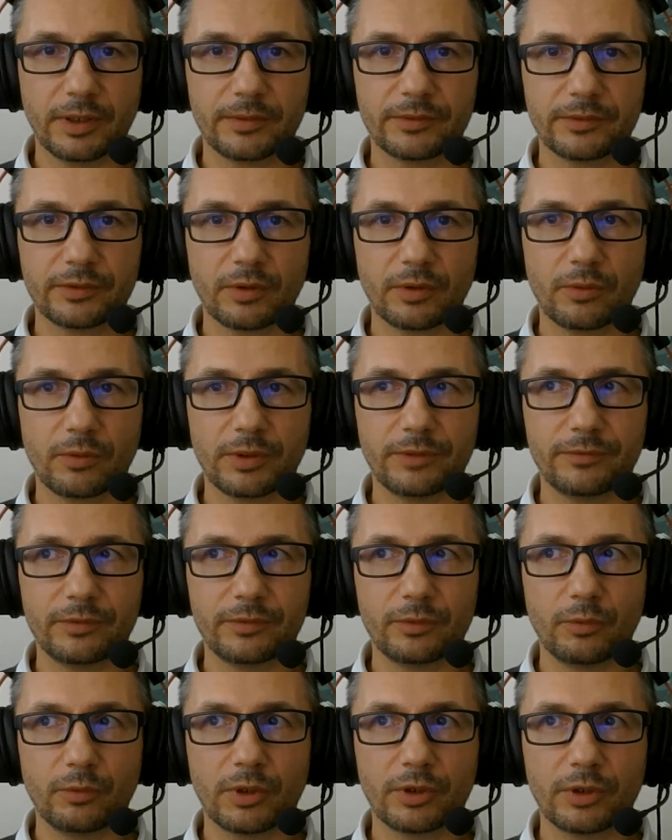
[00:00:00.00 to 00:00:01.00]
So if
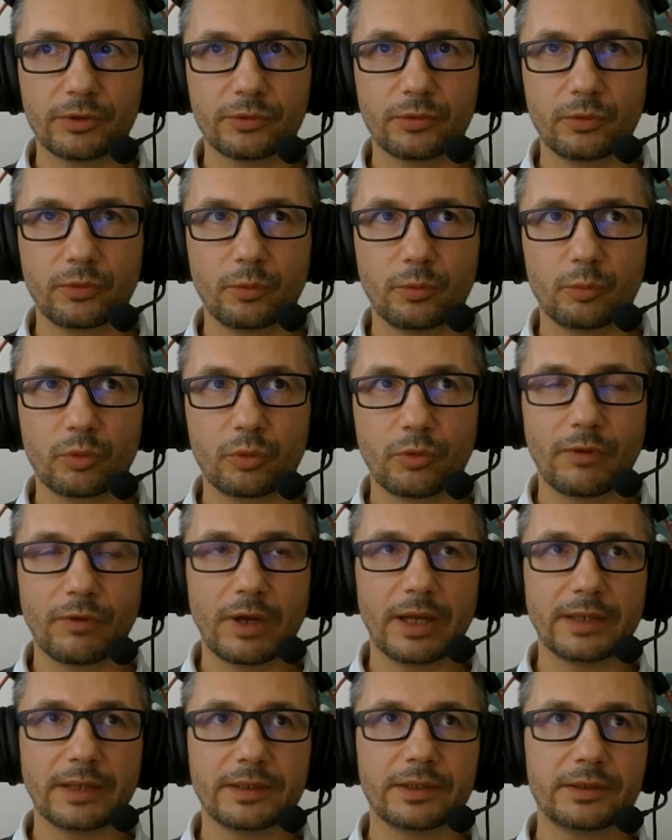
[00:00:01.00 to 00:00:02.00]
you were to
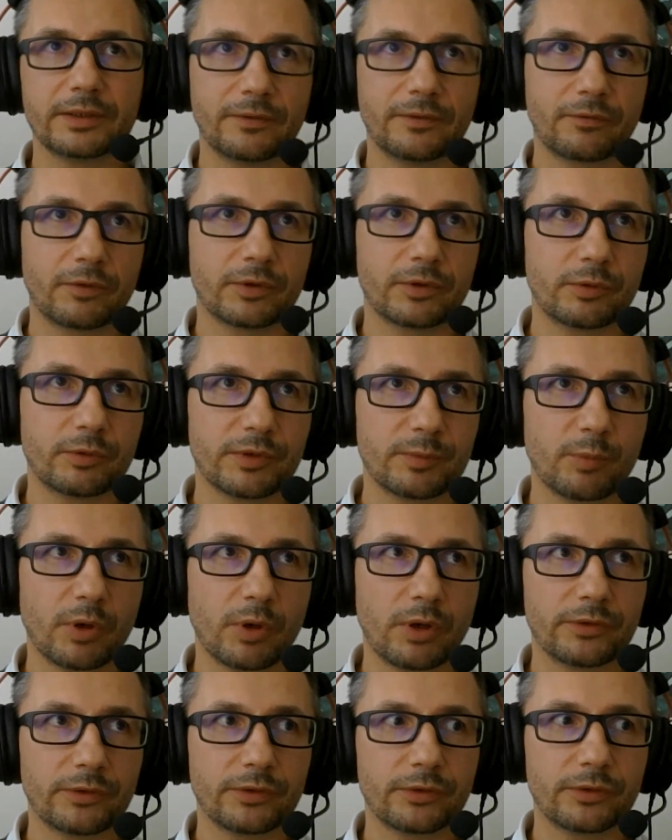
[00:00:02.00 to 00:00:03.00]
provide a different
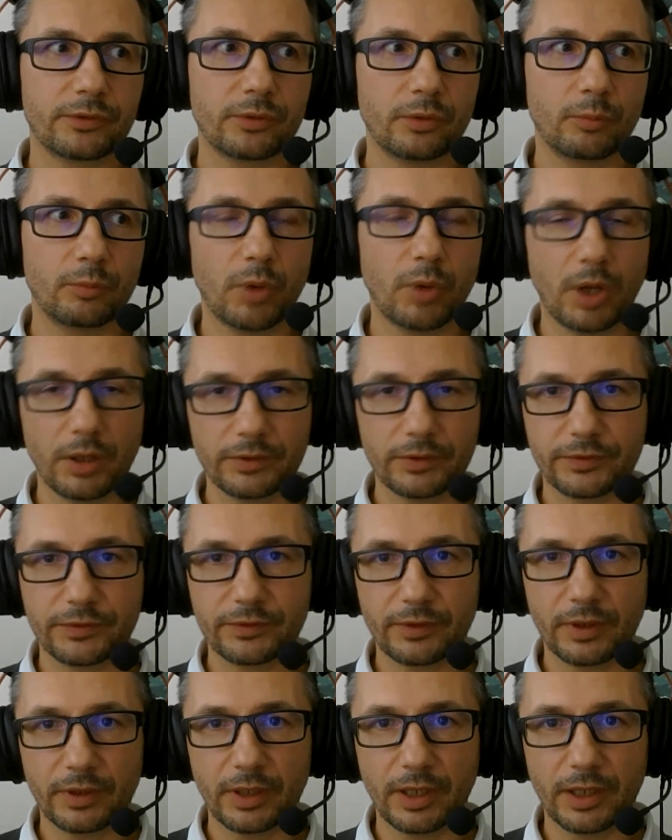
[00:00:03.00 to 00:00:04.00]
response to
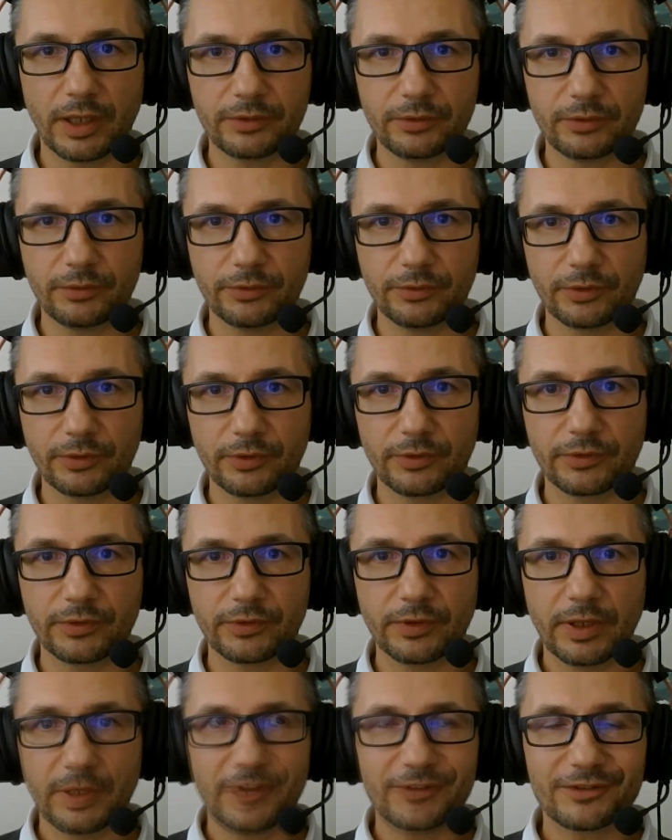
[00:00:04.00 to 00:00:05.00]
bots and
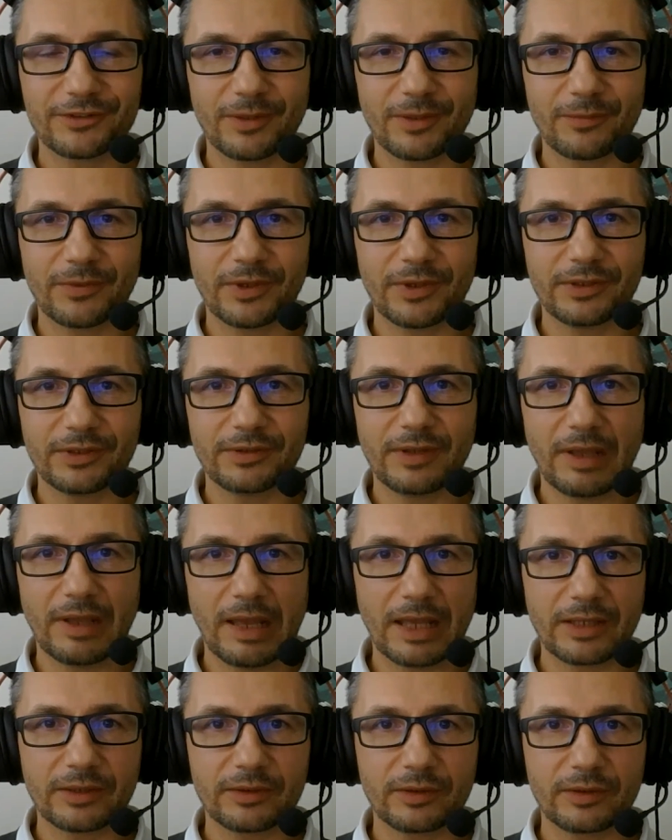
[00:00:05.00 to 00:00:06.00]
users, that's something
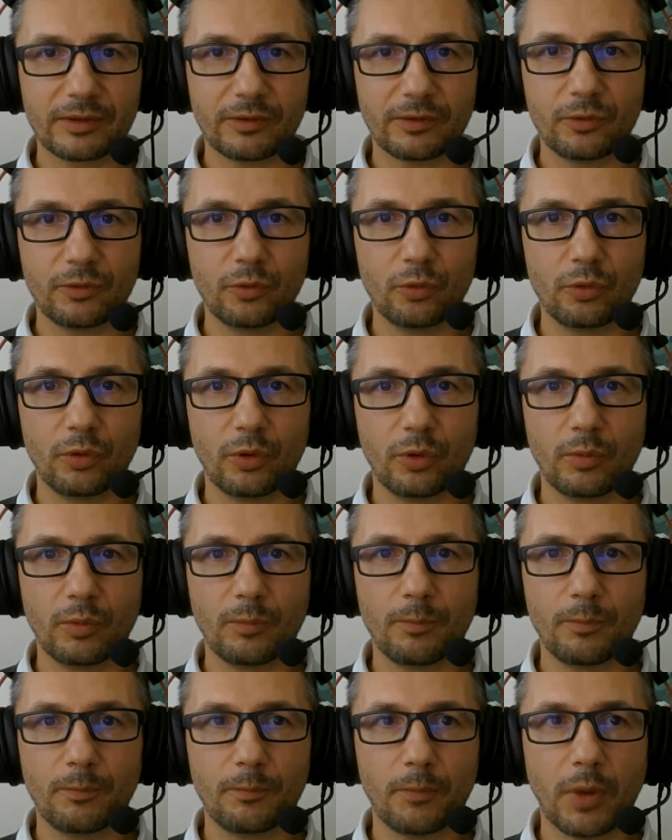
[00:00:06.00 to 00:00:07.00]
that
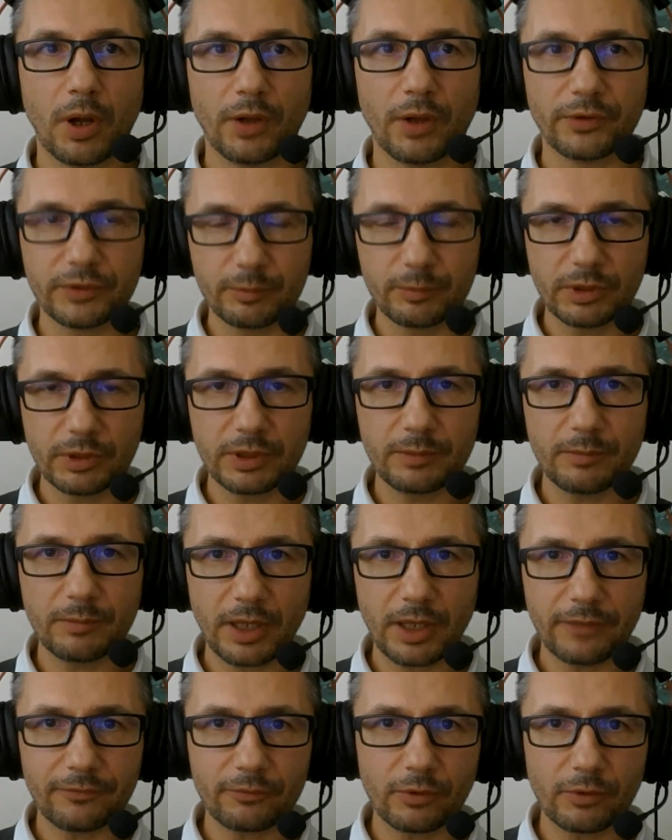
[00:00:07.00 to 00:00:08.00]
Google possibly
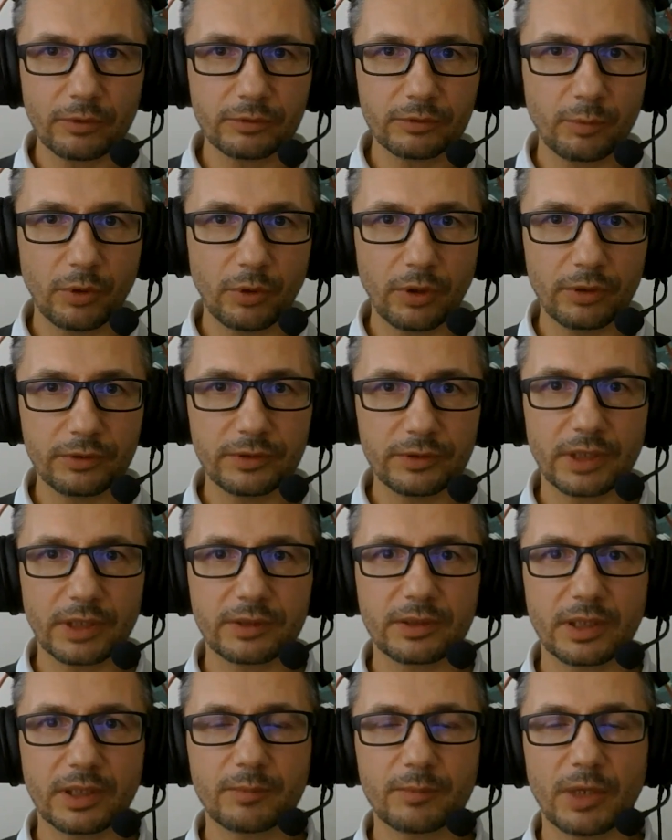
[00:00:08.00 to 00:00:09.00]
might frown upon.
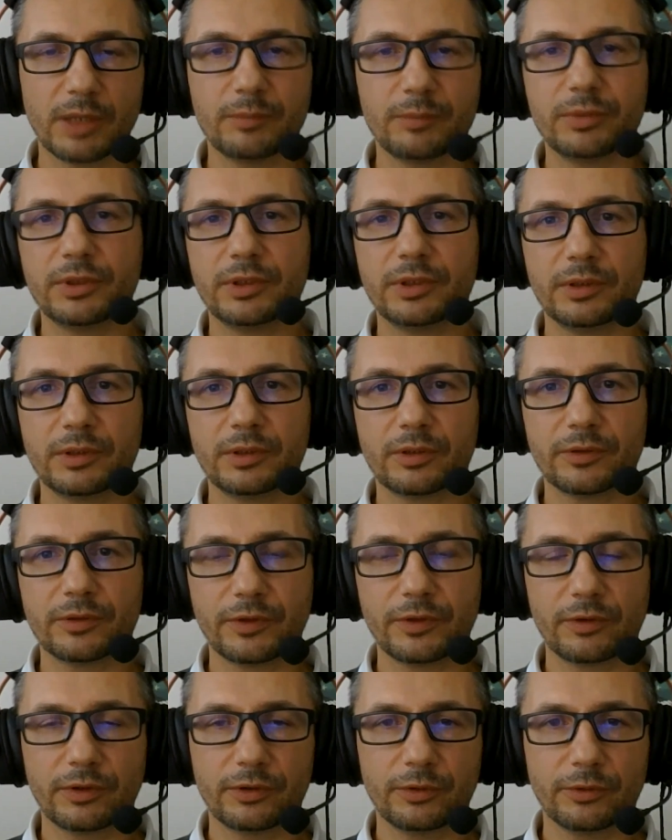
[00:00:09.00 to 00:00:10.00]
That might be
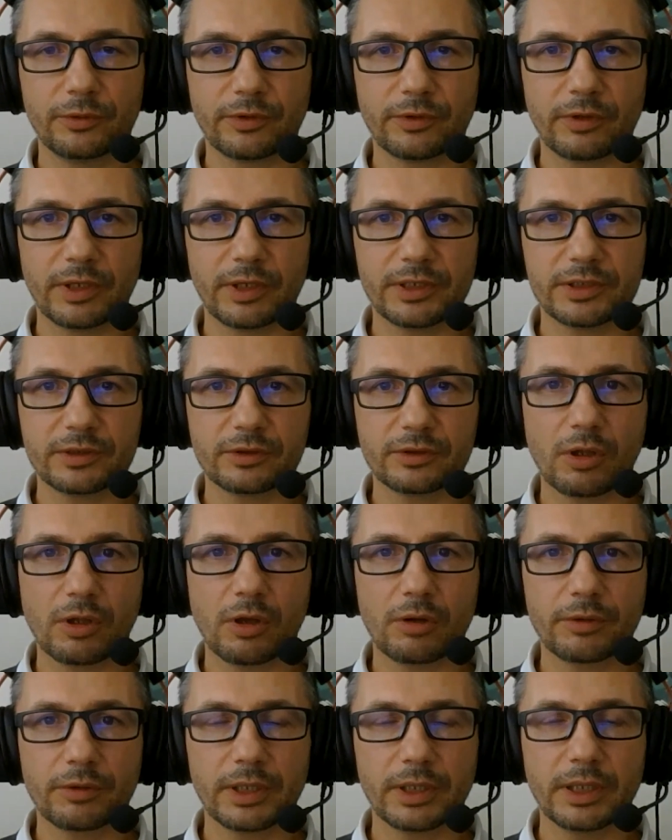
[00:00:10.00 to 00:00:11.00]
considered user agent
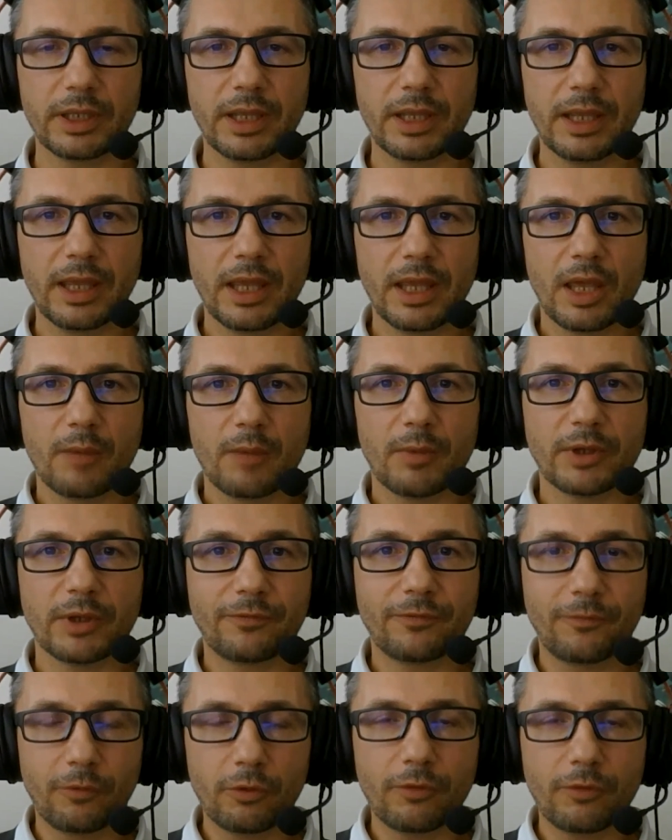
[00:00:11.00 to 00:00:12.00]
cloaking. But
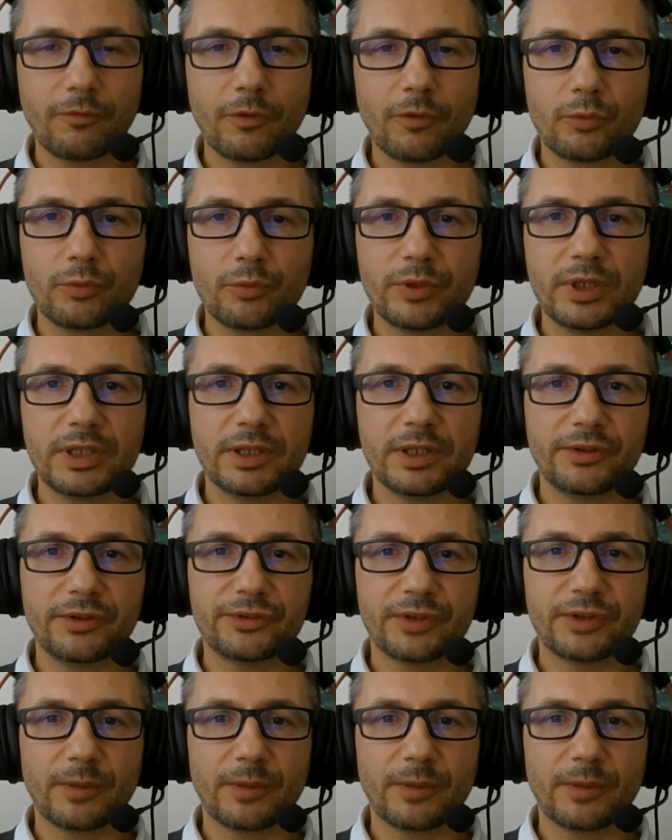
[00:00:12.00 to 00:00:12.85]
404 really is